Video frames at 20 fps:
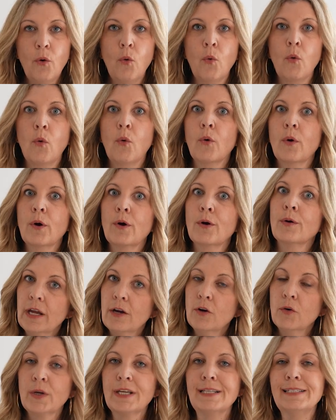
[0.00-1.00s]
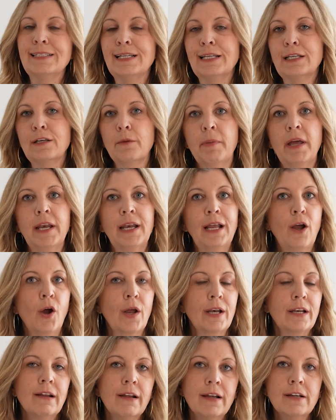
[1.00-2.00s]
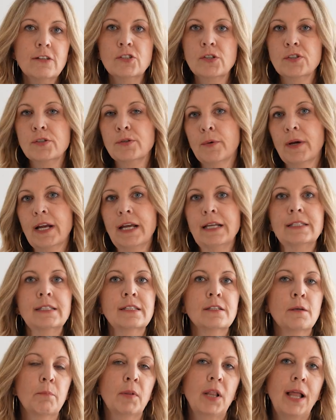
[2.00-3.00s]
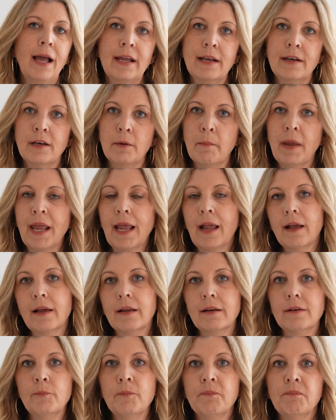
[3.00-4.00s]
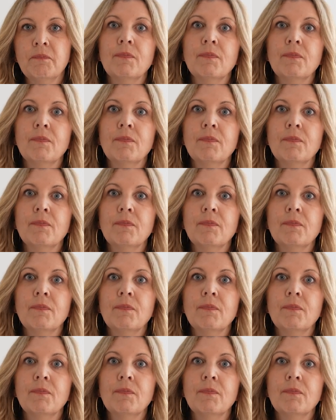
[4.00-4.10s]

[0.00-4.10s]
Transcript: or increasing depending on interest rates, supply and demand,